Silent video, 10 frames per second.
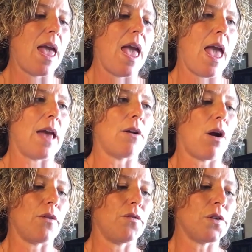And
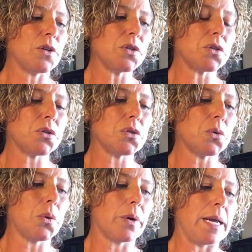our first
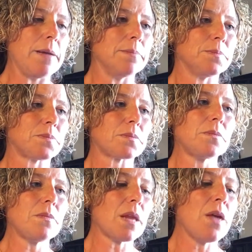story
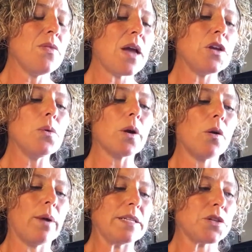that you are
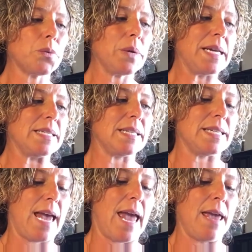going to read
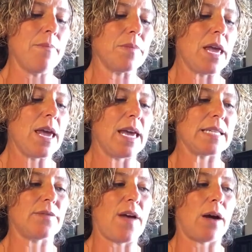today
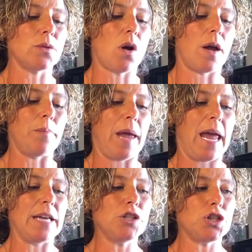is found on
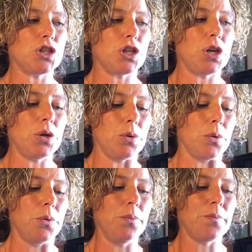page
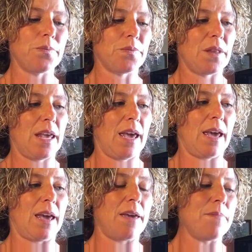2.
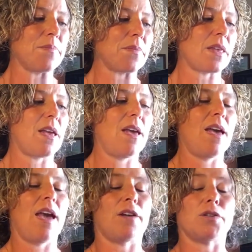Okay,
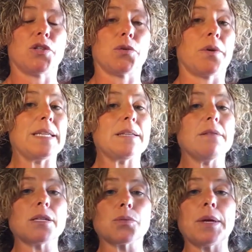and our stories in
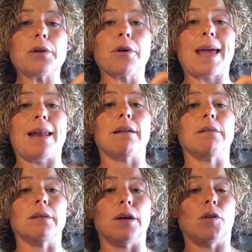this reader are getting a
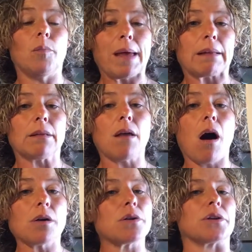little bit
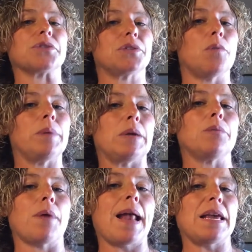longer, so be
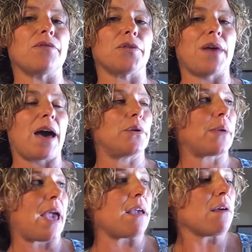ready for that,
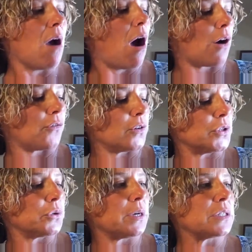okay? Our first
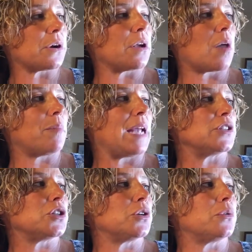story starting on page
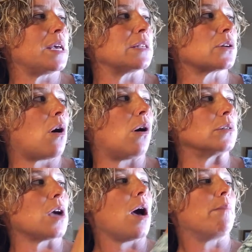2 is called
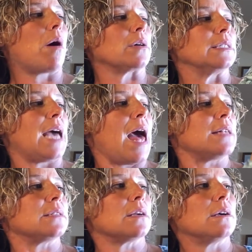
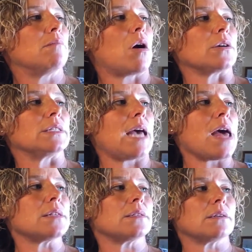Martez,
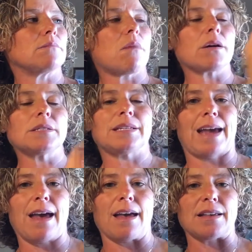Martez,
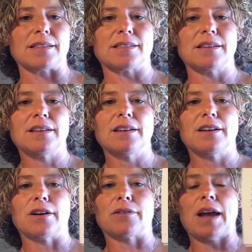Martez.
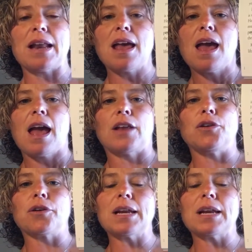All right, and you're going